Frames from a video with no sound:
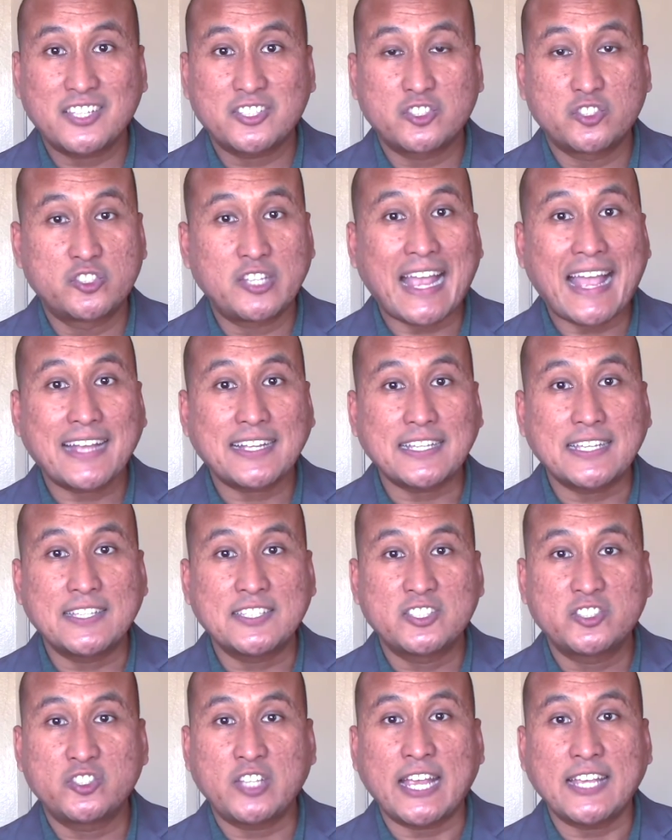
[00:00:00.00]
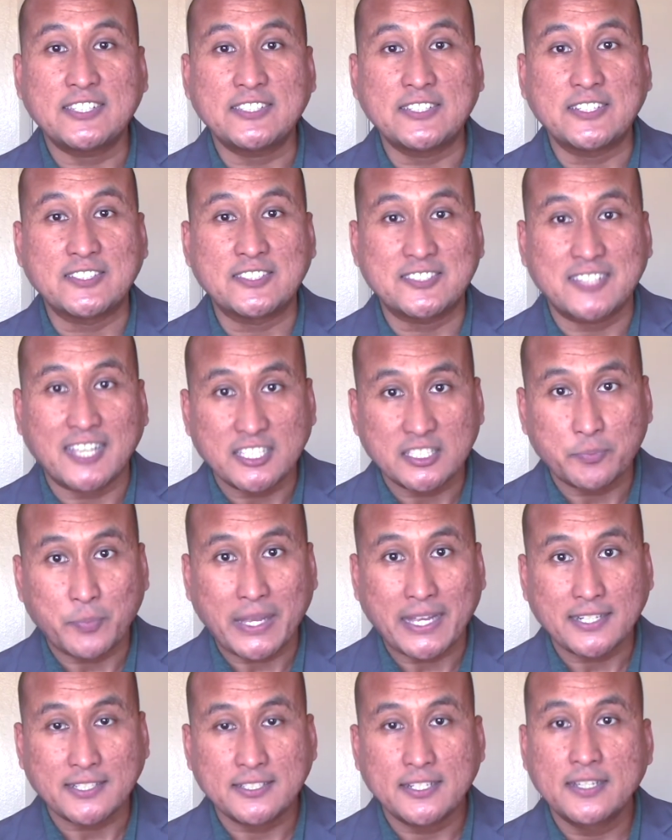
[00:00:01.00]
as Jack is chasing a
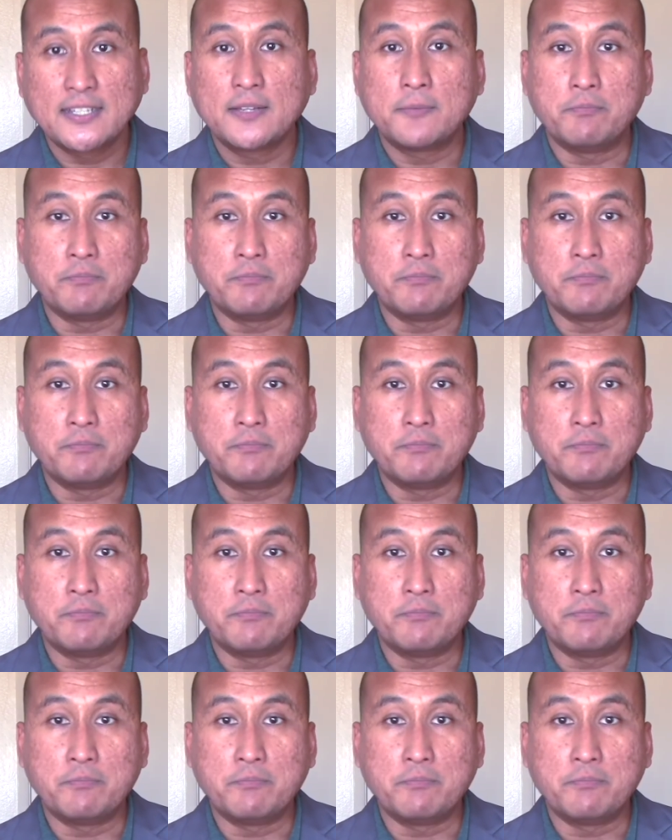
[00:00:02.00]
suspect.